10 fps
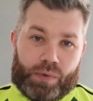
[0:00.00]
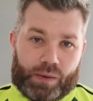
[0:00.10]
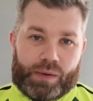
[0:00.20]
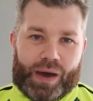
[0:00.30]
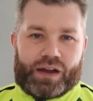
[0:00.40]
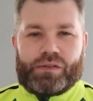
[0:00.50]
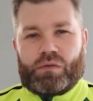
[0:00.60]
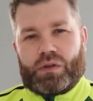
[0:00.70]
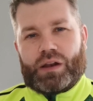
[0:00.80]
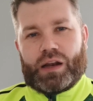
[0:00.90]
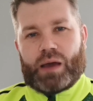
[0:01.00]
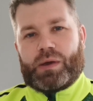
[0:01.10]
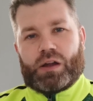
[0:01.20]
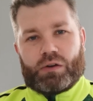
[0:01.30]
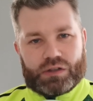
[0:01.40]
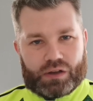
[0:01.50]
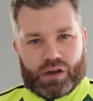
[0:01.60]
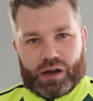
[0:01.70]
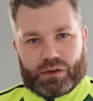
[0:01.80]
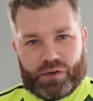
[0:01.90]
Bobby Madden, let me know your
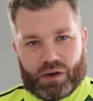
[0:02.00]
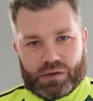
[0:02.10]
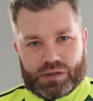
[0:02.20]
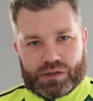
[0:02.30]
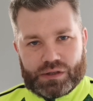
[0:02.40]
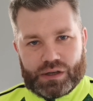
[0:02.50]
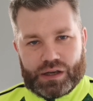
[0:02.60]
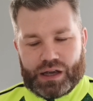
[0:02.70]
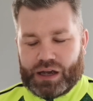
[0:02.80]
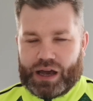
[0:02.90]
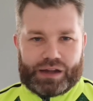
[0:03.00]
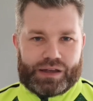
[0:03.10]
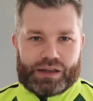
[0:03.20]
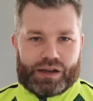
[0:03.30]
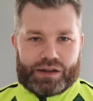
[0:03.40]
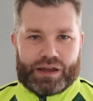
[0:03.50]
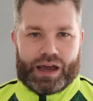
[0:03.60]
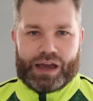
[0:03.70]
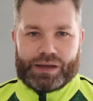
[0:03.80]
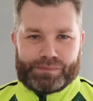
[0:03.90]
thoughts, folks. At the end of the
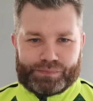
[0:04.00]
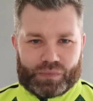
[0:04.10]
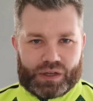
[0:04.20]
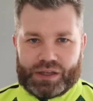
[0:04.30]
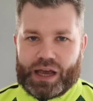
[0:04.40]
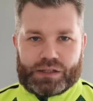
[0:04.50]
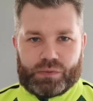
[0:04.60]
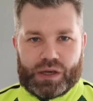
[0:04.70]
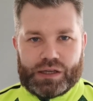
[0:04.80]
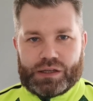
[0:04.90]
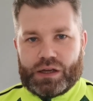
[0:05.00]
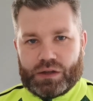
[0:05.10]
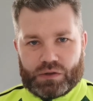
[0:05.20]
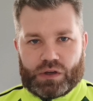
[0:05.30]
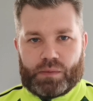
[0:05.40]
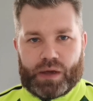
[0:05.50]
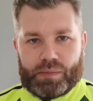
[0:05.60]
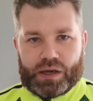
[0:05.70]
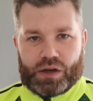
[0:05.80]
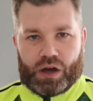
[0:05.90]
day, next week, there's going to be a
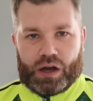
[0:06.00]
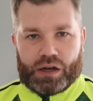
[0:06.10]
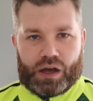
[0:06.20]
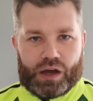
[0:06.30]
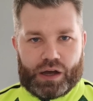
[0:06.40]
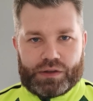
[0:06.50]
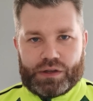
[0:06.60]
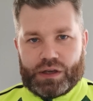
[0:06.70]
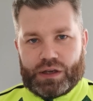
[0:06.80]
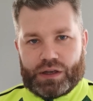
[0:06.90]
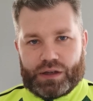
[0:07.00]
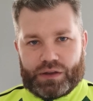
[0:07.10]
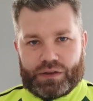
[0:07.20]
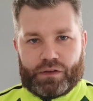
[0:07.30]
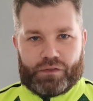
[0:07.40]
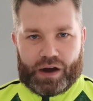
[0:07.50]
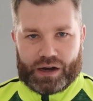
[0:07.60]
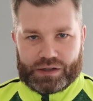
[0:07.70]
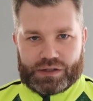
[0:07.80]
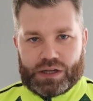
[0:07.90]
big call on the
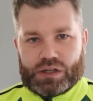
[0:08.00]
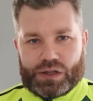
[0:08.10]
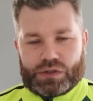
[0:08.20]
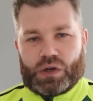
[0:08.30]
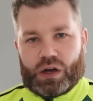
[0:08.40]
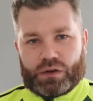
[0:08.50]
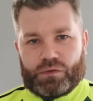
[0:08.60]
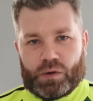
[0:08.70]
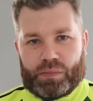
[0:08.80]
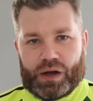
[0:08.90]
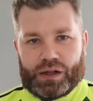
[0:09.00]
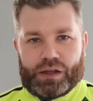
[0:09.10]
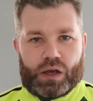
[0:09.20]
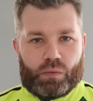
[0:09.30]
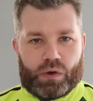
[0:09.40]
VAR decision in Scottish football.